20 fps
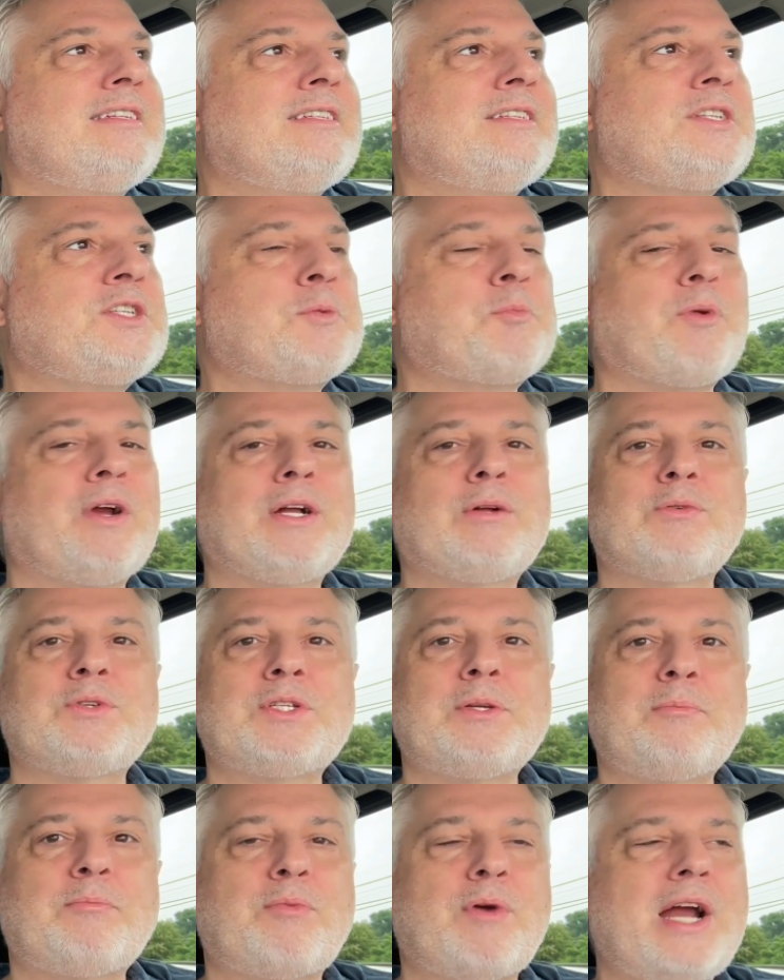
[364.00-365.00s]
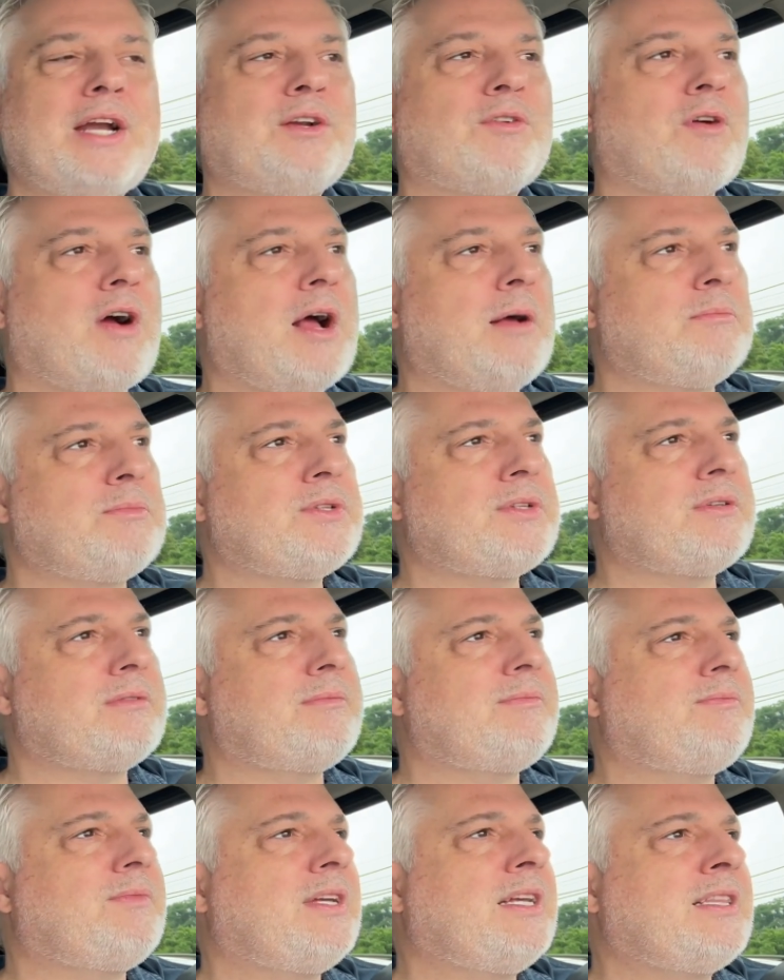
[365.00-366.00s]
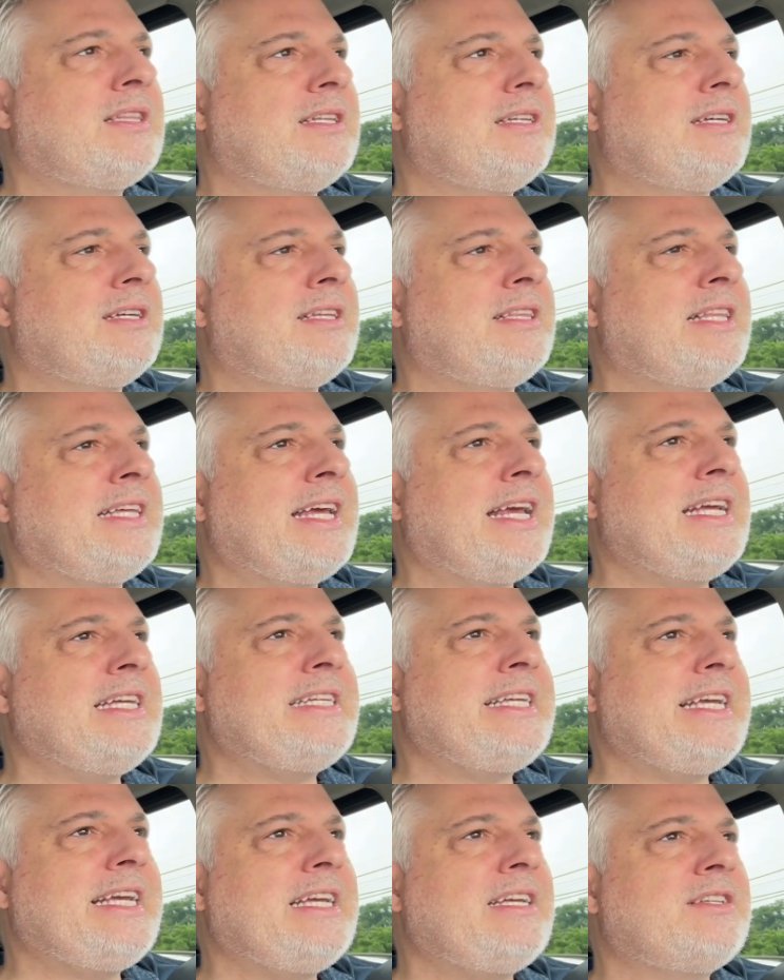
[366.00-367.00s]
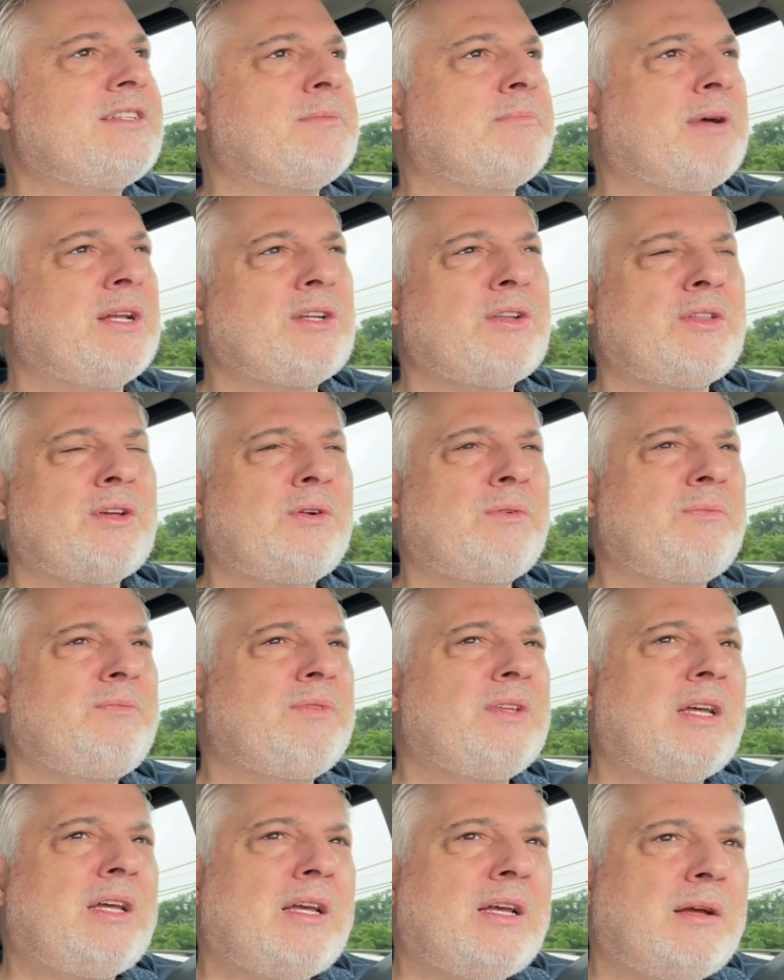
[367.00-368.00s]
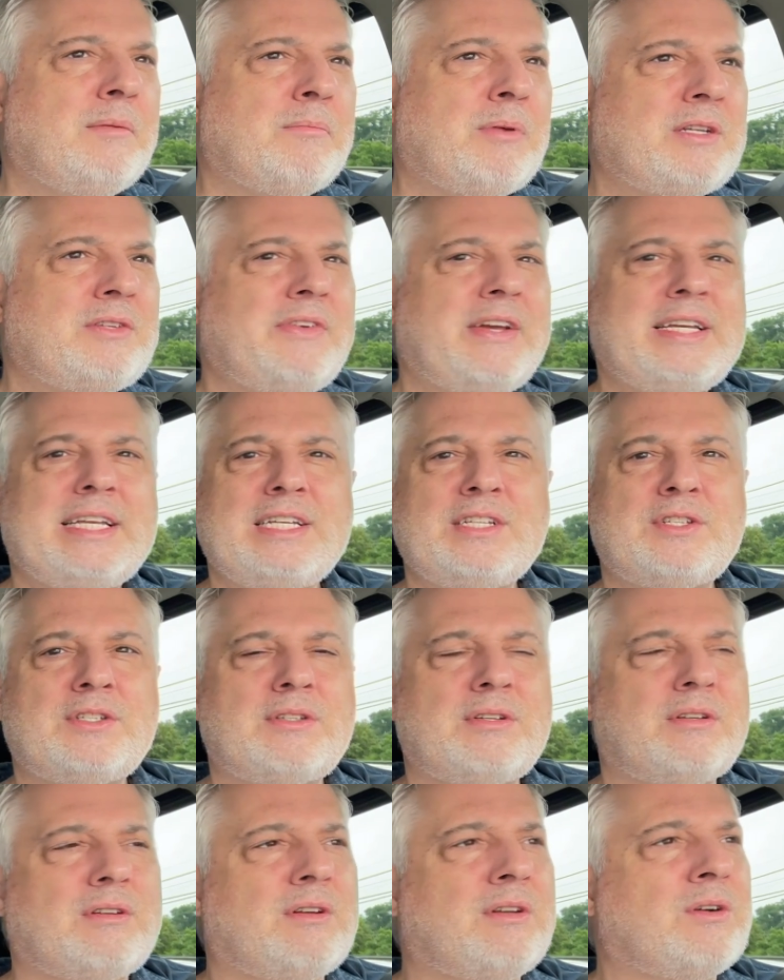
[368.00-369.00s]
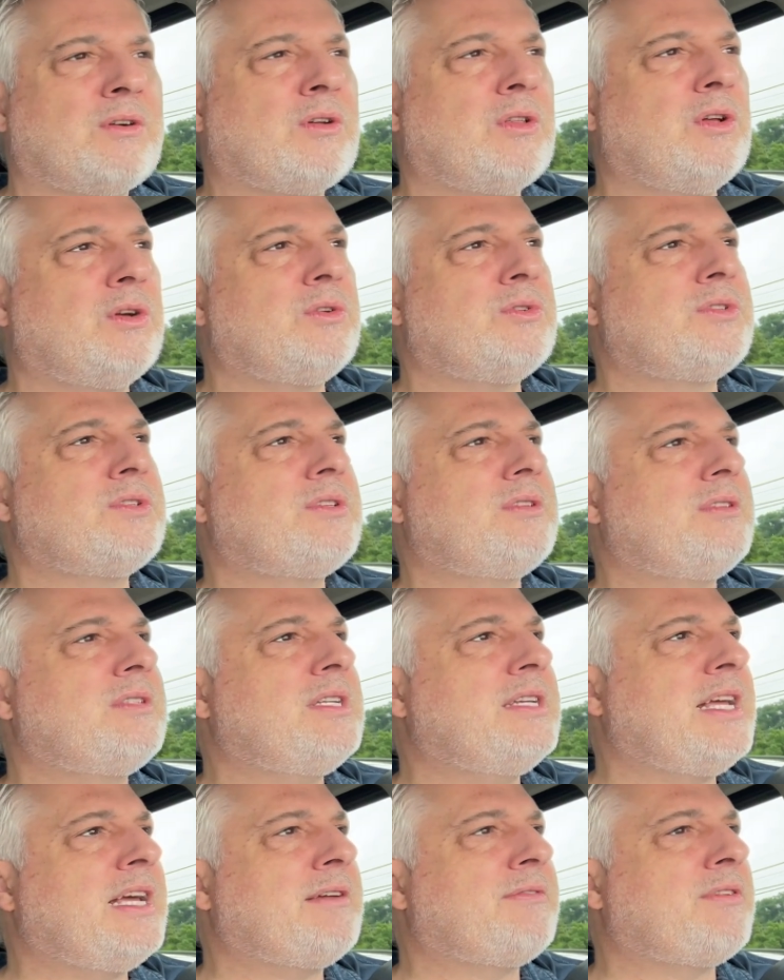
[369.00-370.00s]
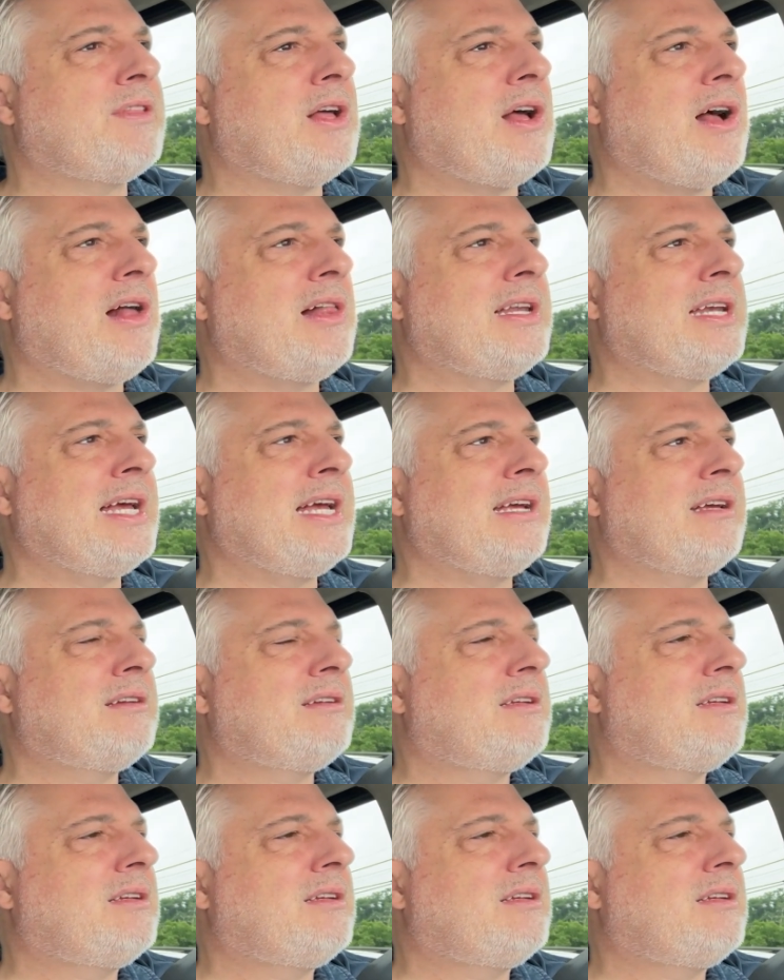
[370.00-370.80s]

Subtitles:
sprinkle some breadcrumbs at the ADs. Although a bunch of ADs are closed today for the holiday.